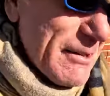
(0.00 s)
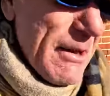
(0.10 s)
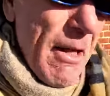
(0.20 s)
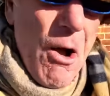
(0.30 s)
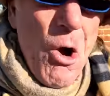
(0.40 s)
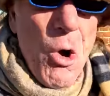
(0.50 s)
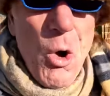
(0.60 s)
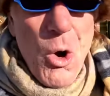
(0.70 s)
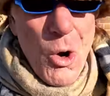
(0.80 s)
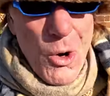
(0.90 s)
or,
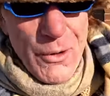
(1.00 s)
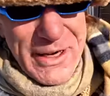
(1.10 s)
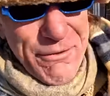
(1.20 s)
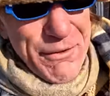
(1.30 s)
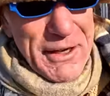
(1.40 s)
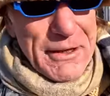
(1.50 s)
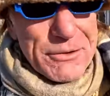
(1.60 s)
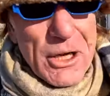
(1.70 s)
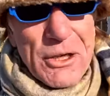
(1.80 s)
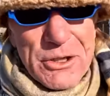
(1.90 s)
or anything
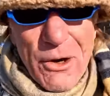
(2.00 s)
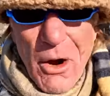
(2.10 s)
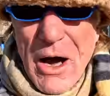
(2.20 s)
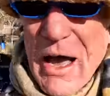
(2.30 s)
else. So I